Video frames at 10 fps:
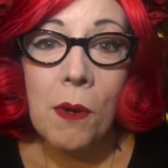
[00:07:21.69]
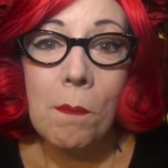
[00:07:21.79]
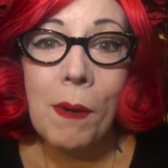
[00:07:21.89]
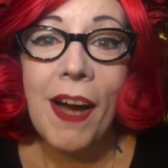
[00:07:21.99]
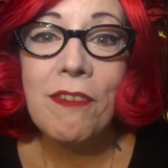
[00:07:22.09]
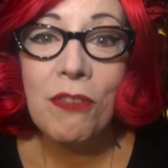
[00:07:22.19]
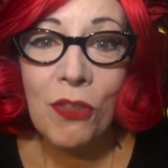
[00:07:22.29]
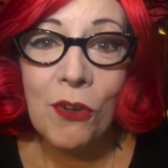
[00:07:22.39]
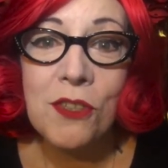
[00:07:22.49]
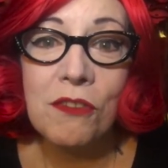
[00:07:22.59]
but I've
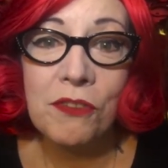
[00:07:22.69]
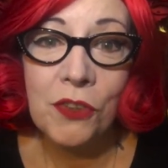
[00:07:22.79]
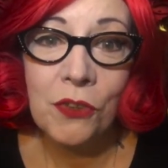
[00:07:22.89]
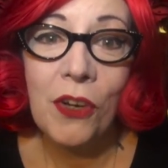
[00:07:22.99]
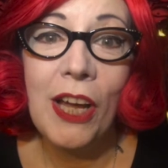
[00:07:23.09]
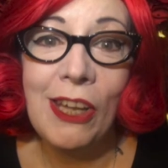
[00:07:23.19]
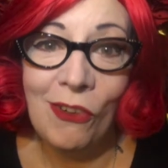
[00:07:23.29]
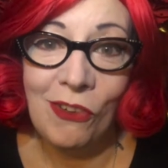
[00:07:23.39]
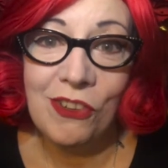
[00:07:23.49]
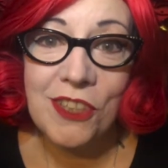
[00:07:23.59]
thought of you a
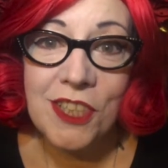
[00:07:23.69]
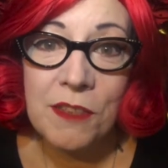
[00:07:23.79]
lot.